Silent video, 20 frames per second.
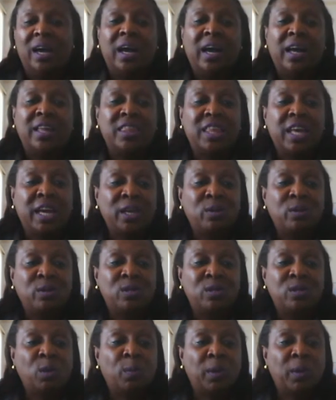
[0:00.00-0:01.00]
I thank you
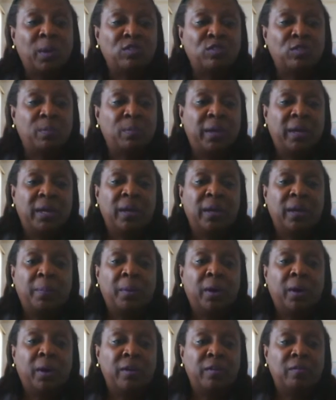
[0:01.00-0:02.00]
so much for being a
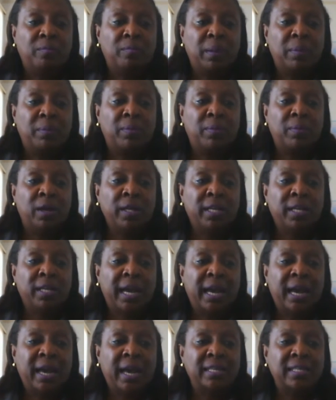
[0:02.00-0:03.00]
part of my
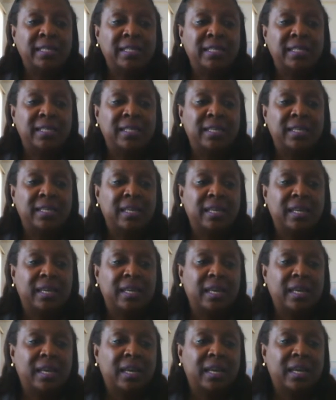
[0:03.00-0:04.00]
broadcast.
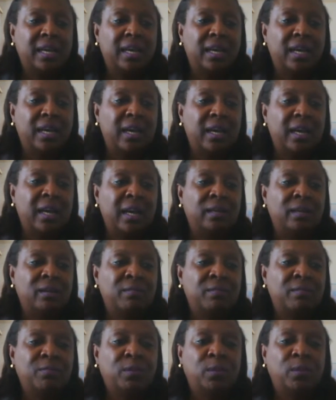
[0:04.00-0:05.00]
I
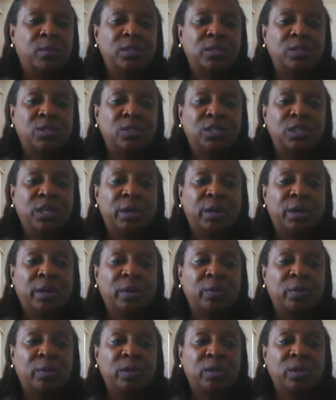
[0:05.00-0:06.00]
look forward to
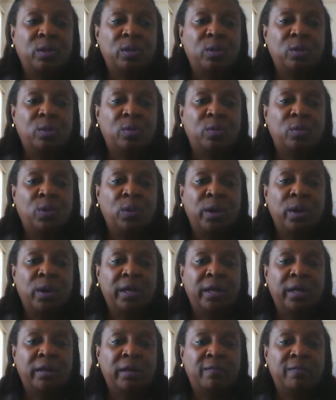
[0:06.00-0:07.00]
sharing with you more
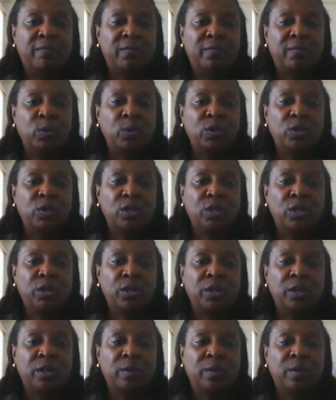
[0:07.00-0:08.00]
in the
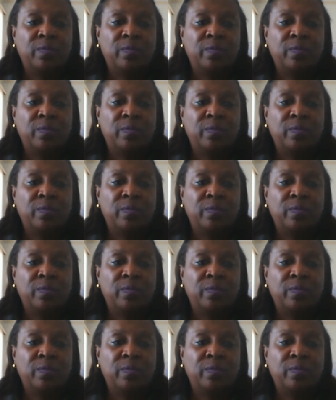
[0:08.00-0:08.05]
future.